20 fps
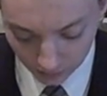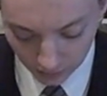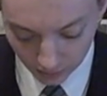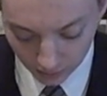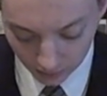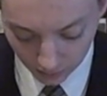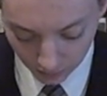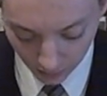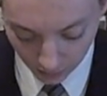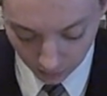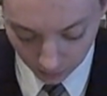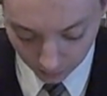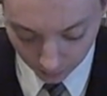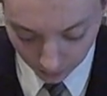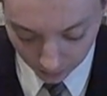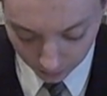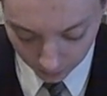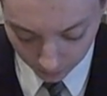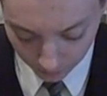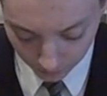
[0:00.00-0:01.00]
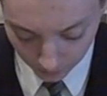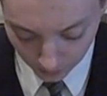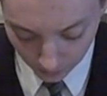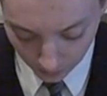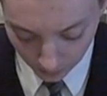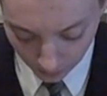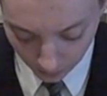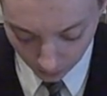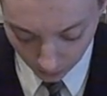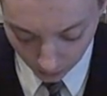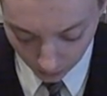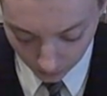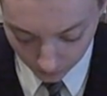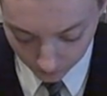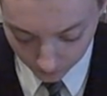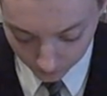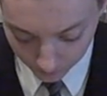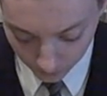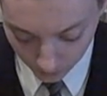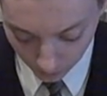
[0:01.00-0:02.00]
eat it anyways.
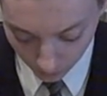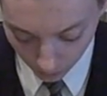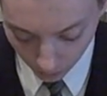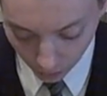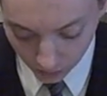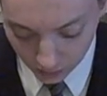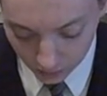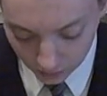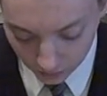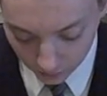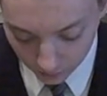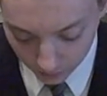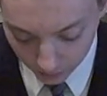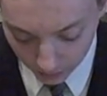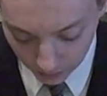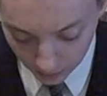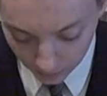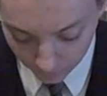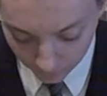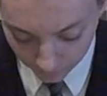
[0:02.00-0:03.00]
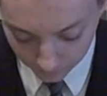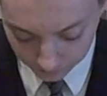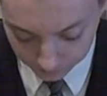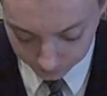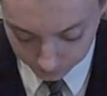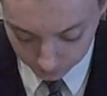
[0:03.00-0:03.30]
On it is beef,